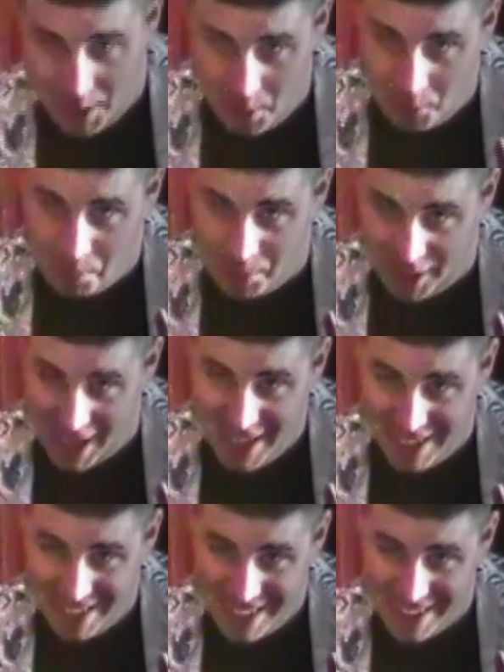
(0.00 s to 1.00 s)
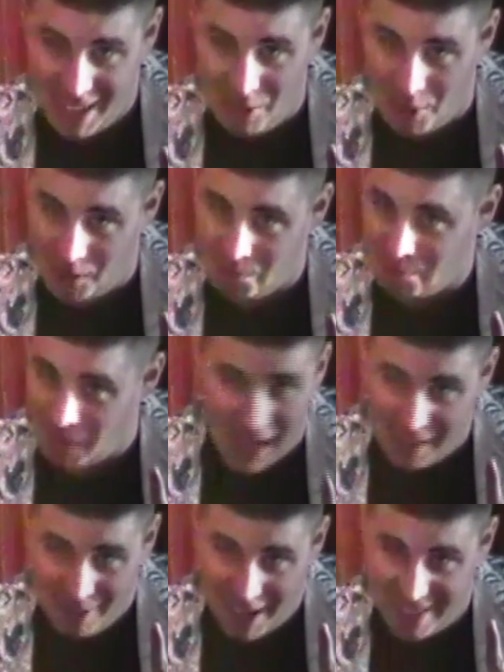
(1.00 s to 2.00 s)
You'll play nicely, or I'll
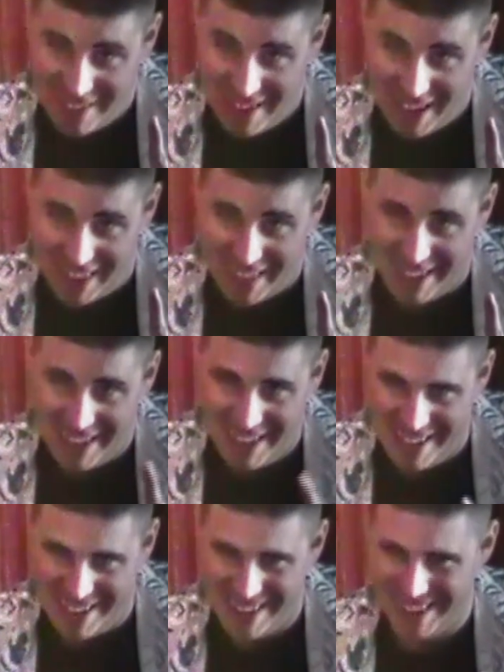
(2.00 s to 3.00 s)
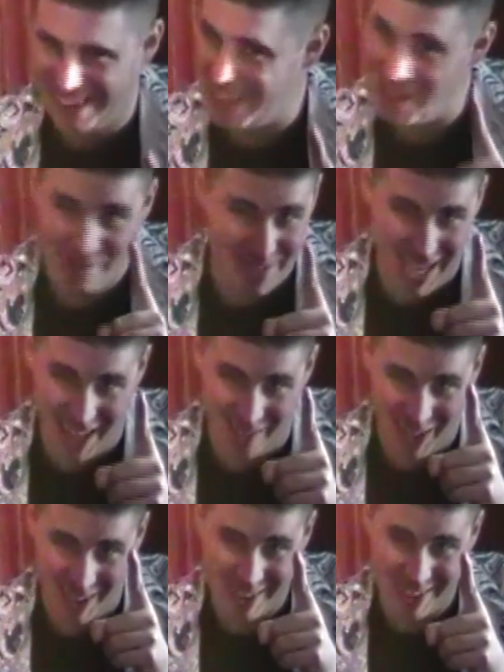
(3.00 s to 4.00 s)
bang your heads together. You
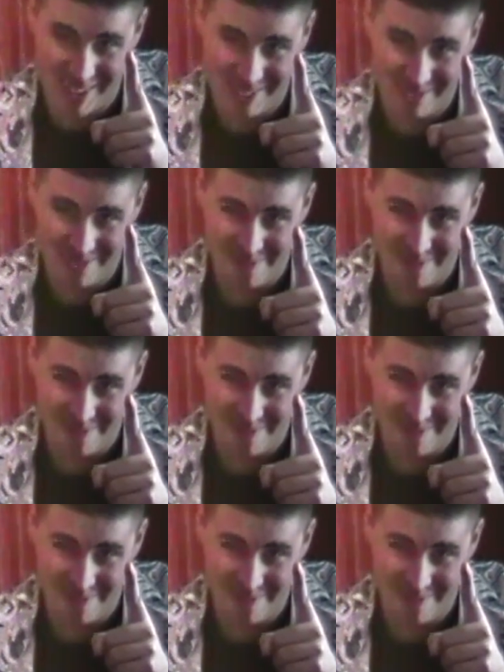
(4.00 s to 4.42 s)
tell 'em, Hulk.